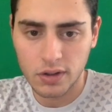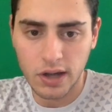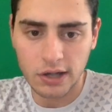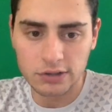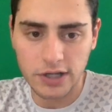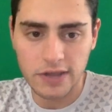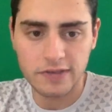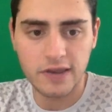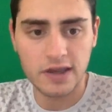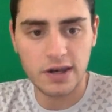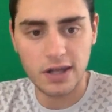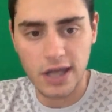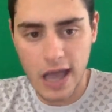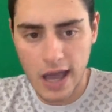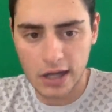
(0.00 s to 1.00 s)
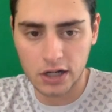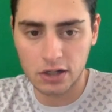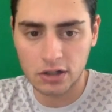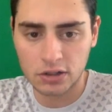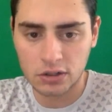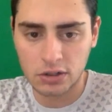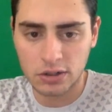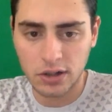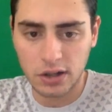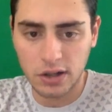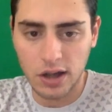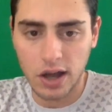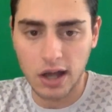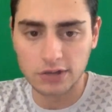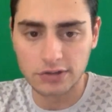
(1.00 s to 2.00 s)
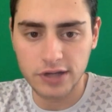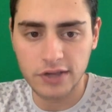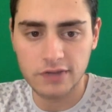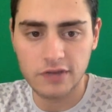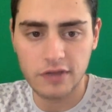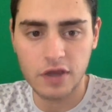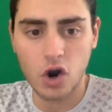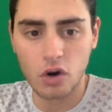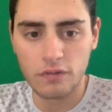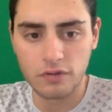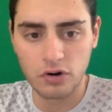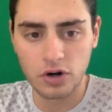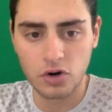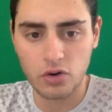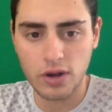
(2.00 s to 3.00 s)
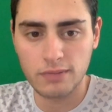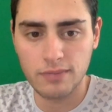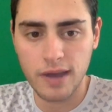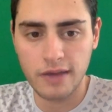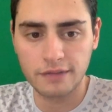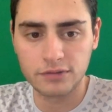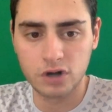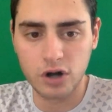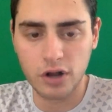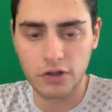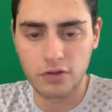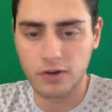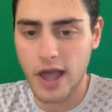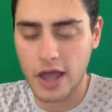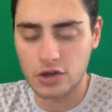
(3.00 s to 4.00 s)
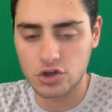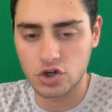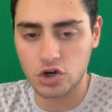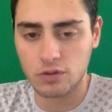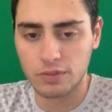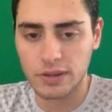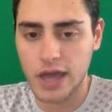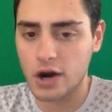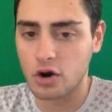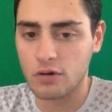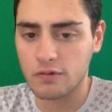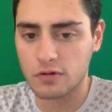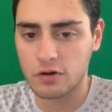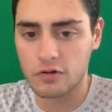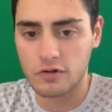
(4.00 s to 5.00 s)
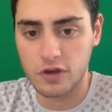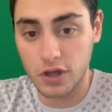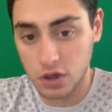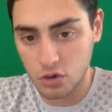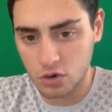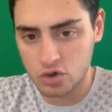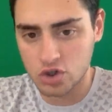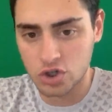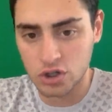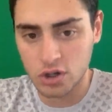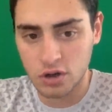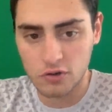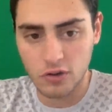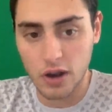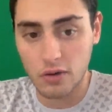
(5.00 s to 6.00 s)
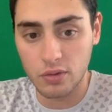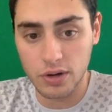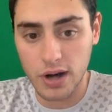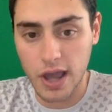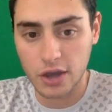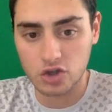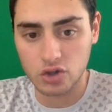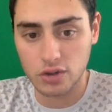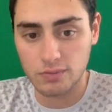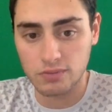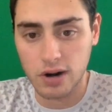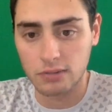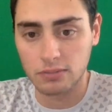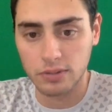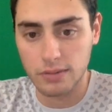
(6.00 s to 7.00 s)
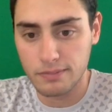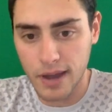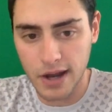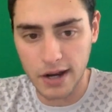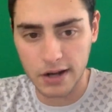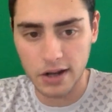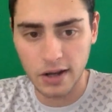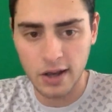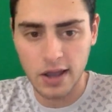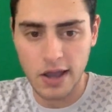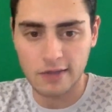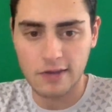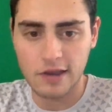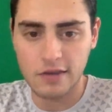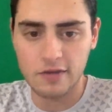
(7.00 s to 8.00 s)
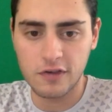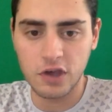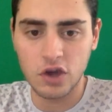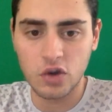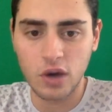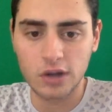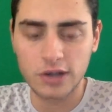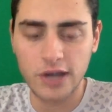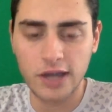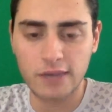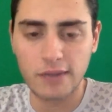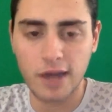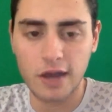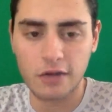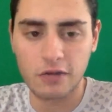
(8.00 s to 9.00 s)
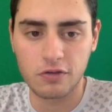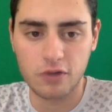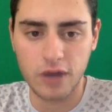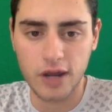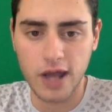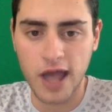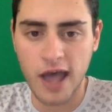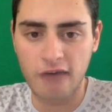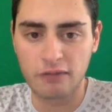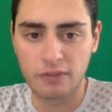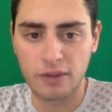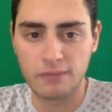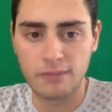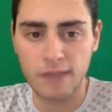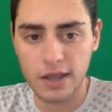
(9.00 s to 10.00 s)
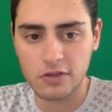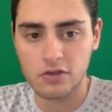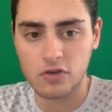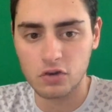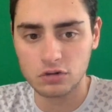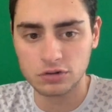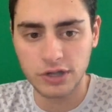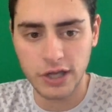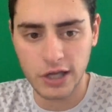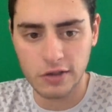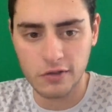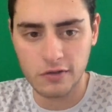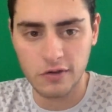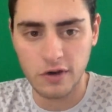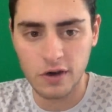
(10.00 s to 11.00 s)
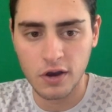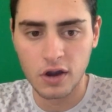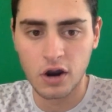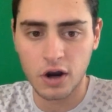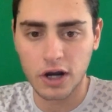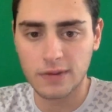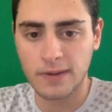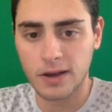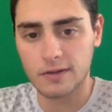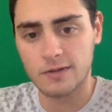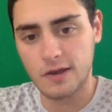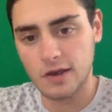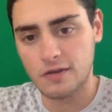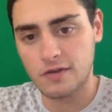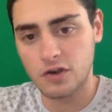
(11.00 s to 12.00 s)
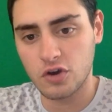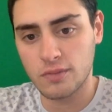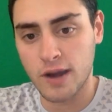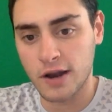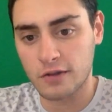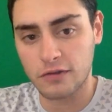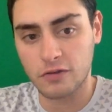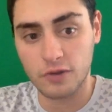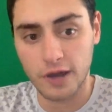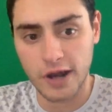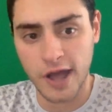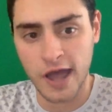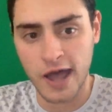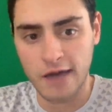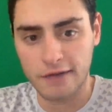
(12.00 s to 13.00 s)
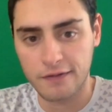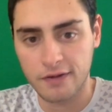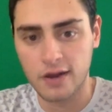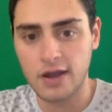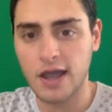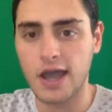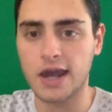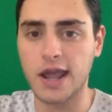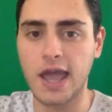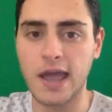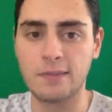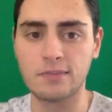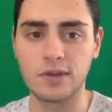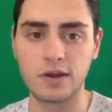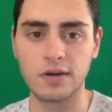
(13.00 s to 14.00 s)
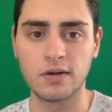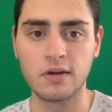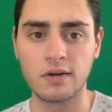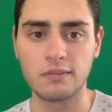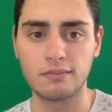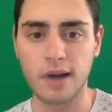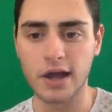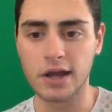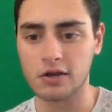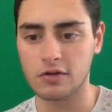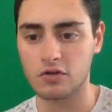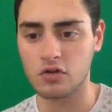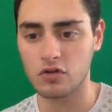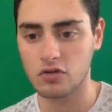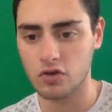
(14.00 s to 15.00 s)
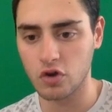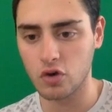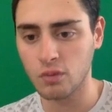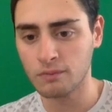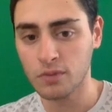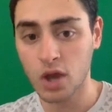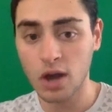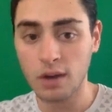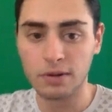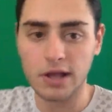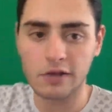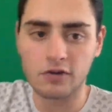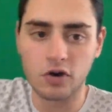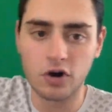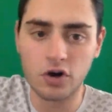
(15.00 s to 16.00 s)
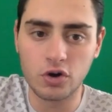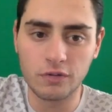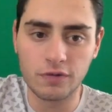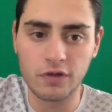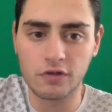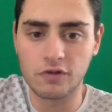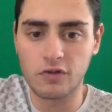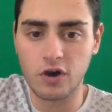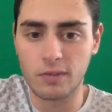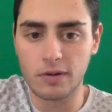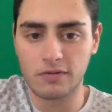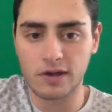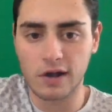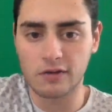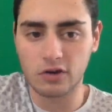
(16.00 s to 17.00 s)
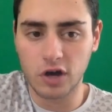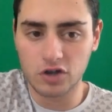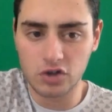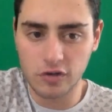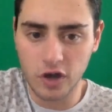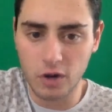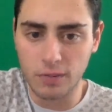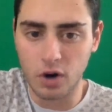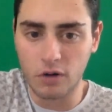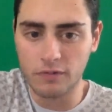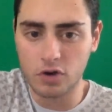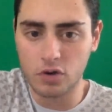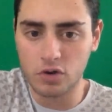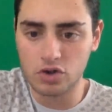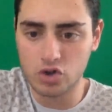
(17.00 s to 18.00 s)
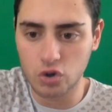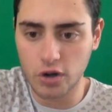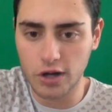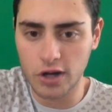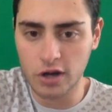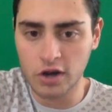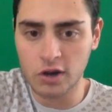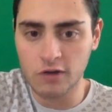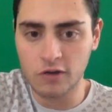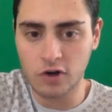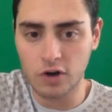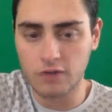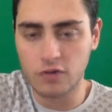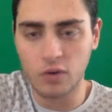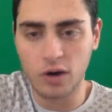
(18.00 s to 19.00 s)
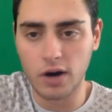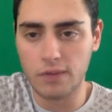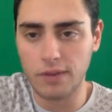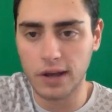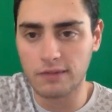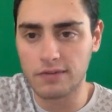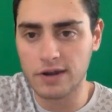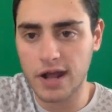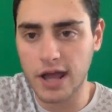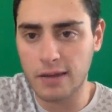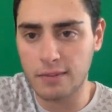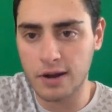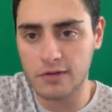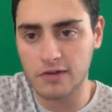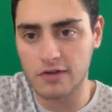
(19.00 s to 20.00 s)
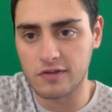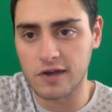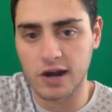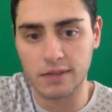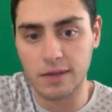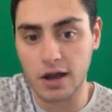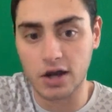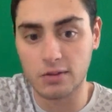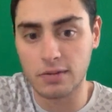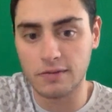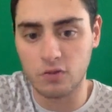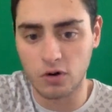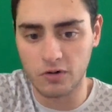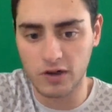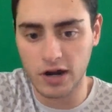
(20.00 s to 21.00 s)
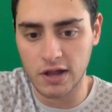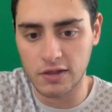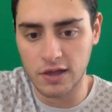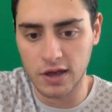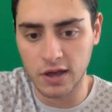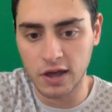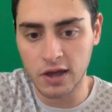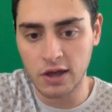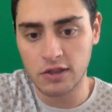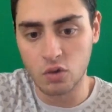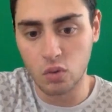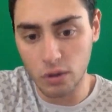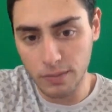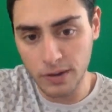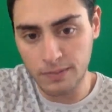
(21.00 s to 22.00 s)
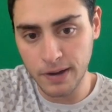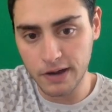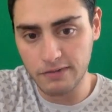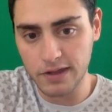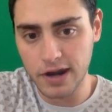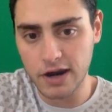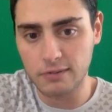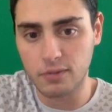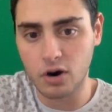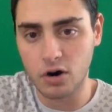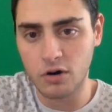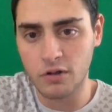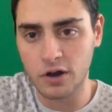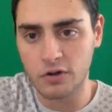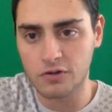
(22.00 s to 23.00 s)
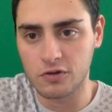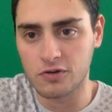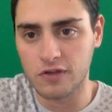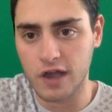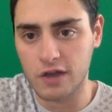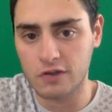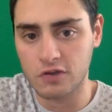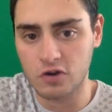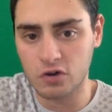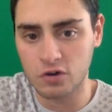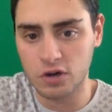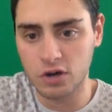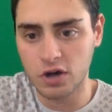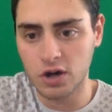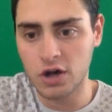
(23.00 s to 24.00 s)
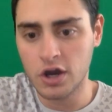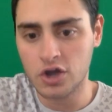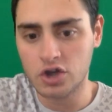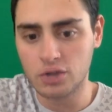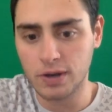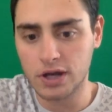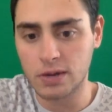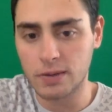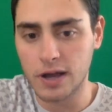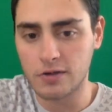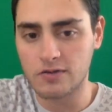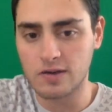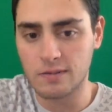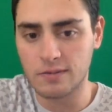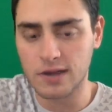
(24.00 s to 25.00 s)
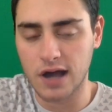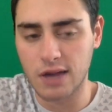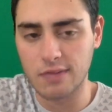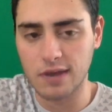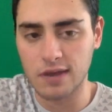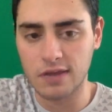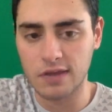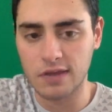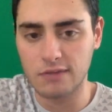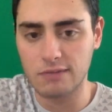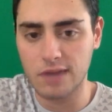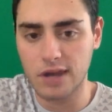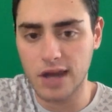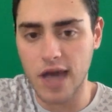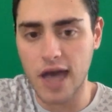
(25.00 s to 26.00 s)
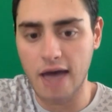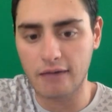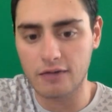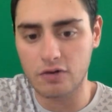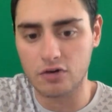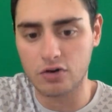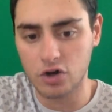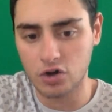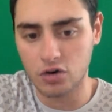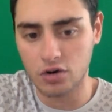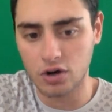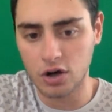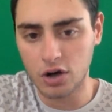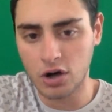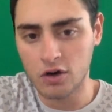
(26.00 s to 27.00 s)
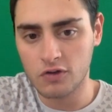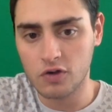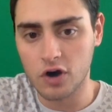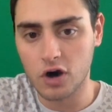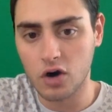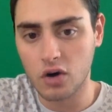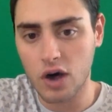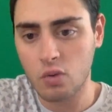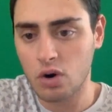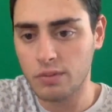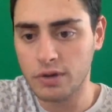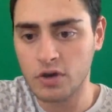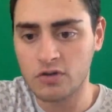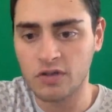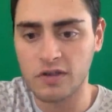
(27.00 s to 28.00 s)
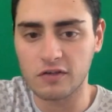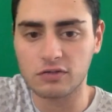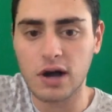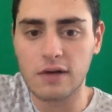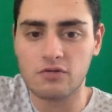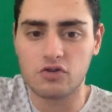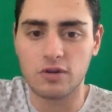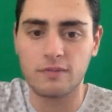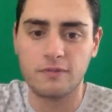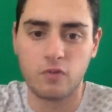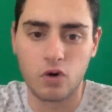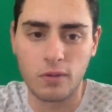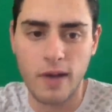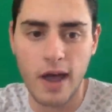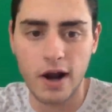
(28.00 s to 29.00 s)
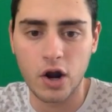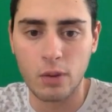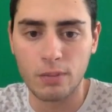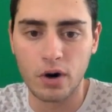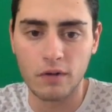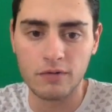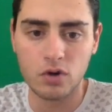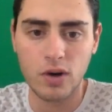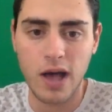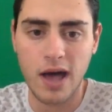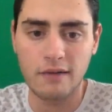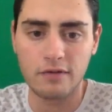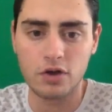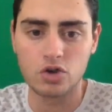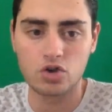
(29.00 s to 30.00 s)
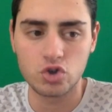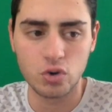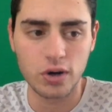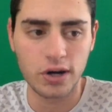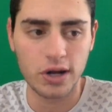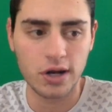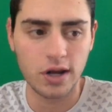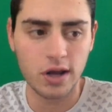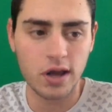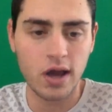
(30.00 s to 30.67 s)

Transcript: I lean to Indiana. I lean to the over in Green Bay, Florida International, but that over is huge, so I wouldn't actually probably bet it. And TCU, I like at -3.5. My main two leans are going to be on TCU -3.5 and Hampton -2. But that's going to do it for this installment of Scott Selections. I hope all of you enjoyed. Sorry if you wanted a pick of the day, but as I said, I'm not going to be forcing anything. There will be a pick of the day tomorrow, though, so stay tuned. It should be coming out sometime in the mid-afternoon. So I will be using this live stream format. I hope all of you have enjoyed it.